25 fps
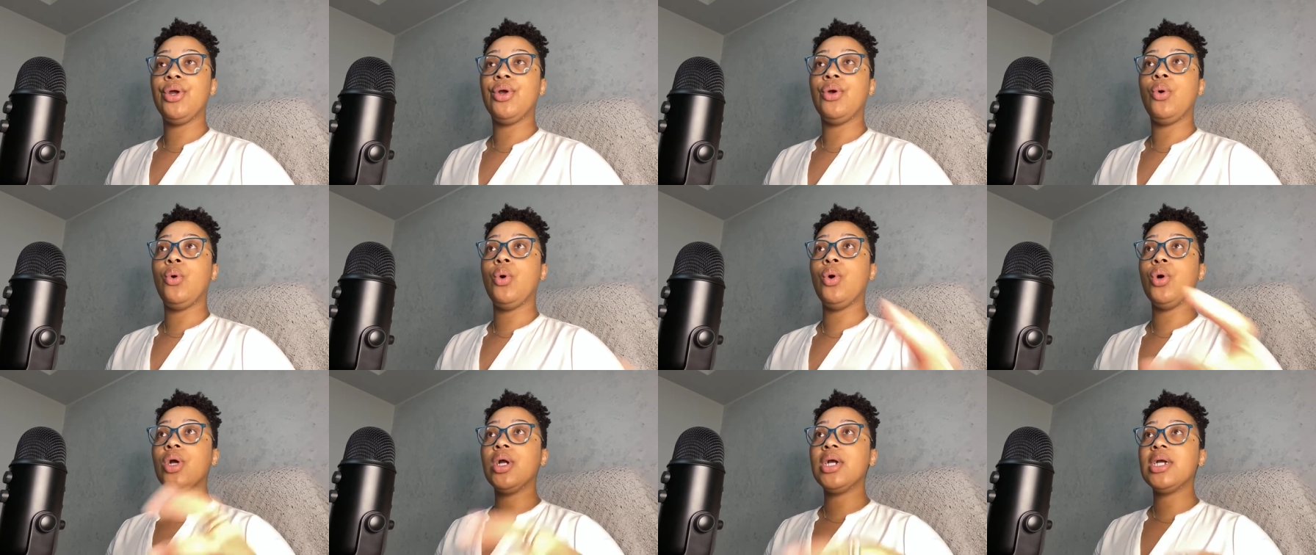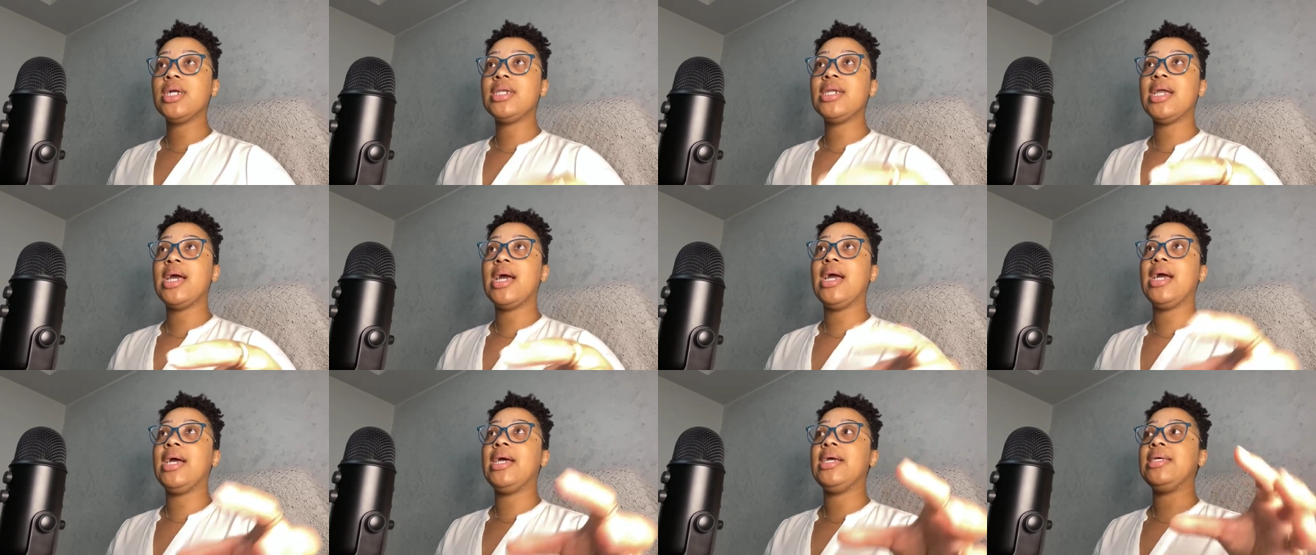
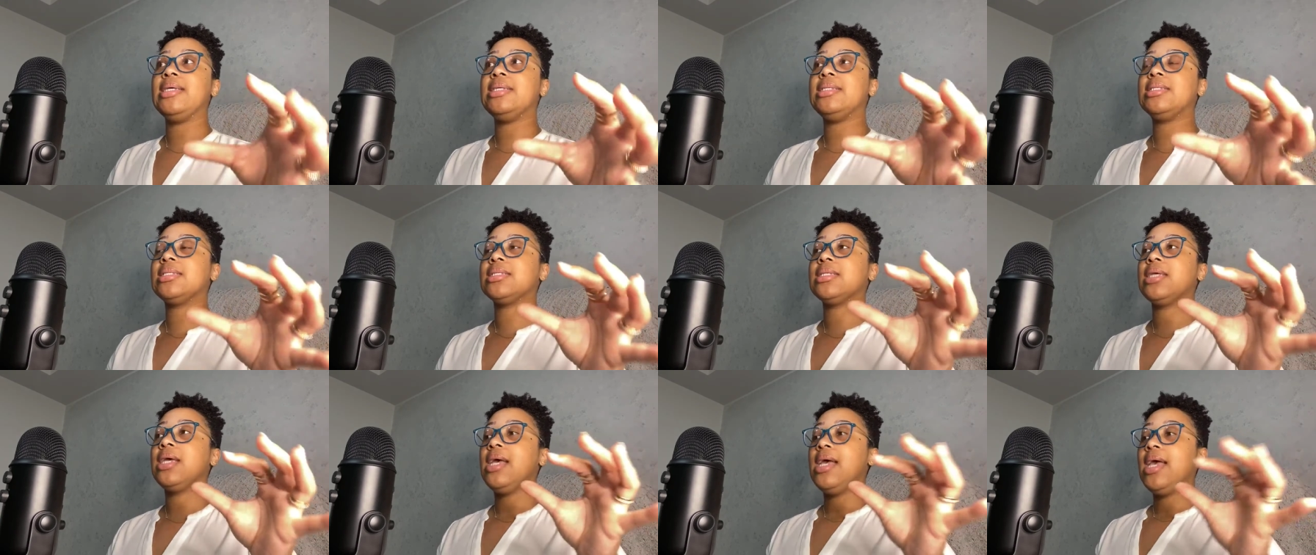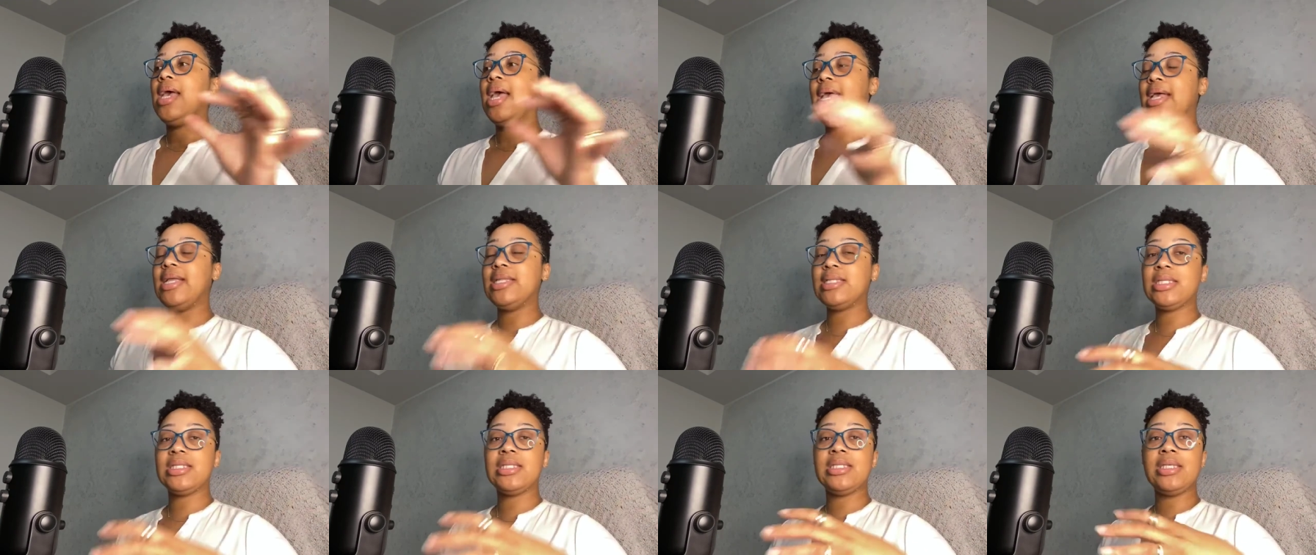organize
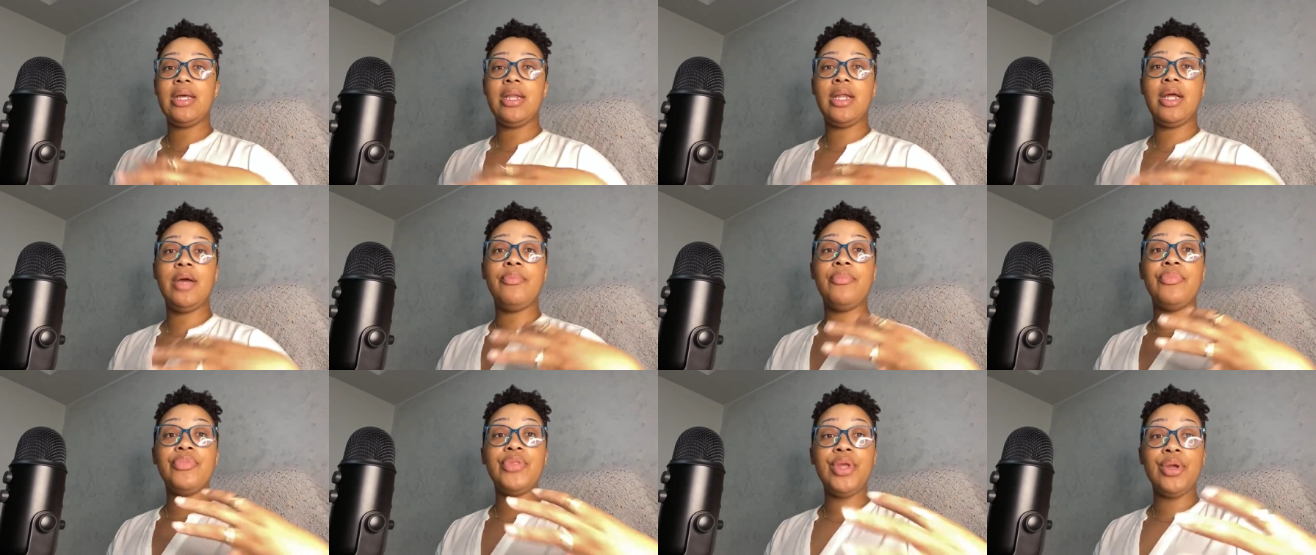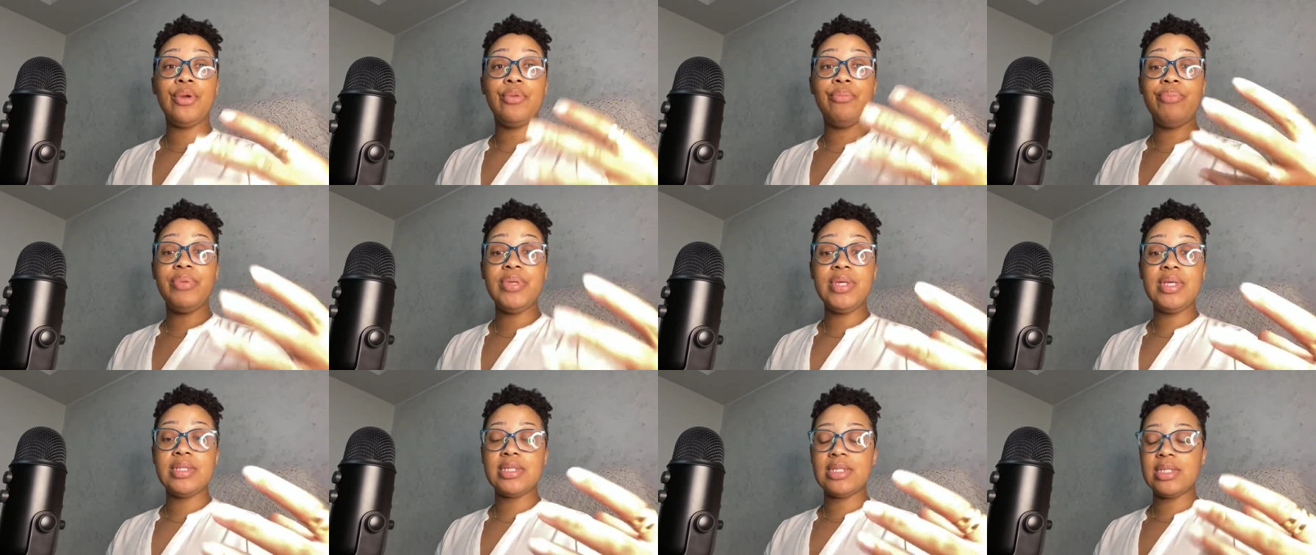and set up their
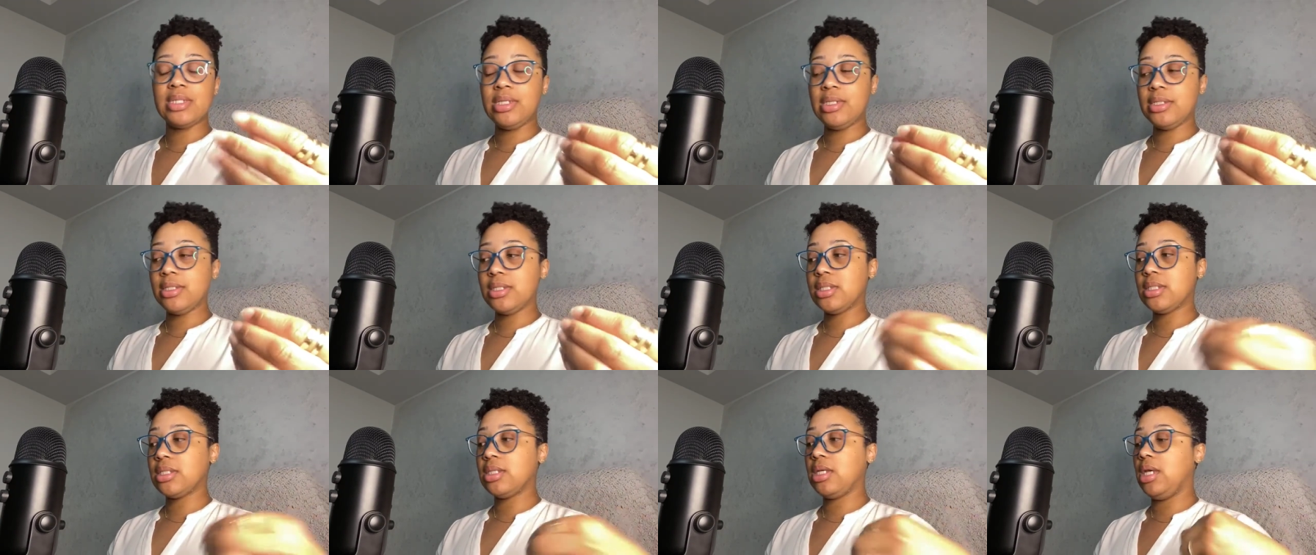business.